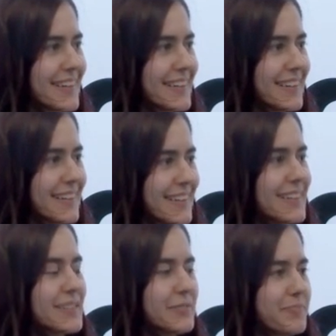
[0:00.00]

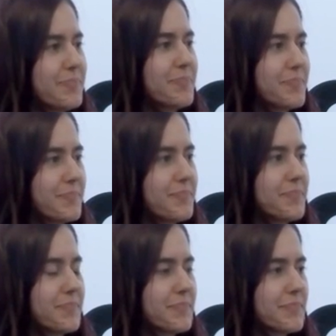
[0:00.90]

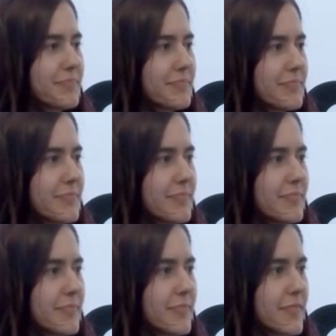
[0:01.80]

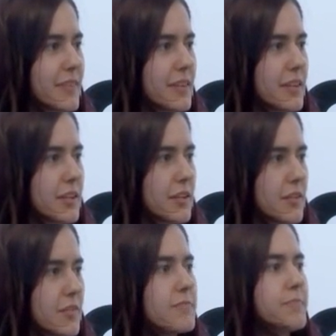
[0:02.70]

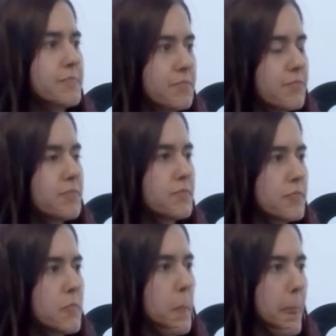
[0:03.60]

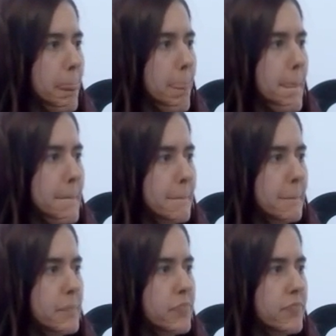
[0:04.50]

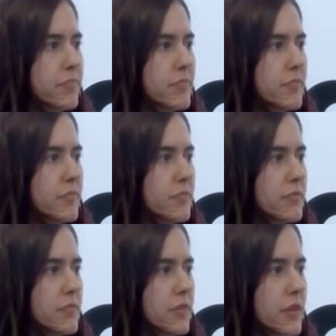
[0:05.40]

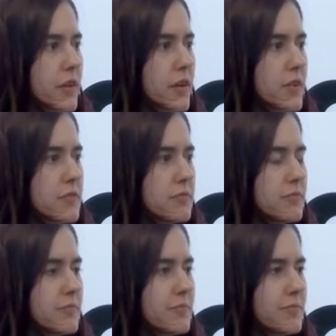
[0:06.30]

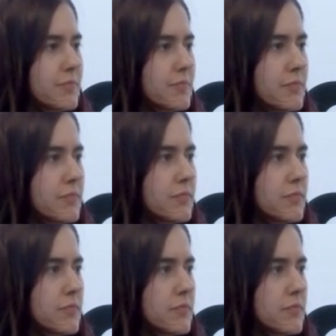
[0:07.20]
The person shown says nothing.